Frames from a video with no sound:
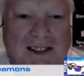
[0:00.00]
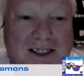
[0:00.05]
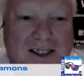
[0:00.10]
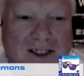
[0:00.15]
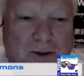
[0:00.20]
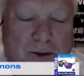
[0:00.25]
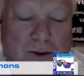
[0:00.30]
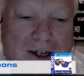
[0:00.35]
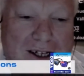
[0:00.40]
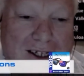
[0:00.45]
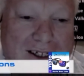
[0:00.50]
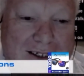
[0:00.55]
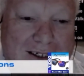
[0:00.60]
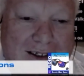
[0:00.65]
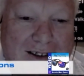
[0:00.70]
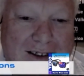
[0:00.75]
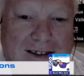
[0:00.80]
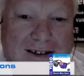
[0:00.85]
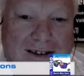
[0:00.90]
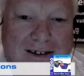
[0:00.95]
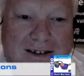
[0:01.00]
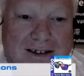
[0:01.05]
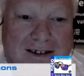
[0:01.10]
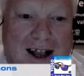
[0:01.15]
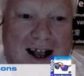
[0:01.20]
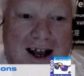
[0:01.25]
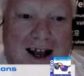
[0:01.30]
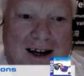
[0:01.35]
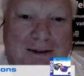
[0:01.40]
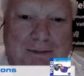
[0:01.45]
This week,
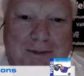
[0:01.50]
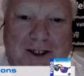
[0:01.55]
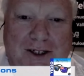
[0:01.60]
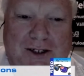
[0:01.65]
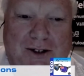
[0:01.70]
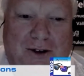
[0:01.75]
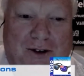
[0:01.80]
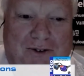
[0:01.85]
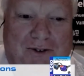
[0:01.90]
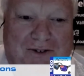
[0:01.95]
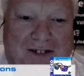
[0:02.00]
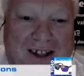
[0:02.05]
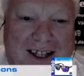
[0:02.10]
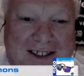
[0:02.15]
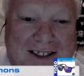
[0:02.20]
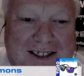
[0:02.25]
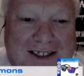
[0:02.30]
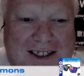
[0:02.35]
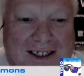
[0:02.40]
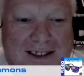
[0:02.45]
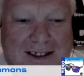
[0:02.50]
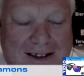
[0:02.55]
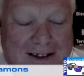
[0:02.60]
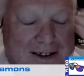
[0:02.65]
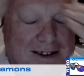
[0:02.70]
Zarn and myself. That's it.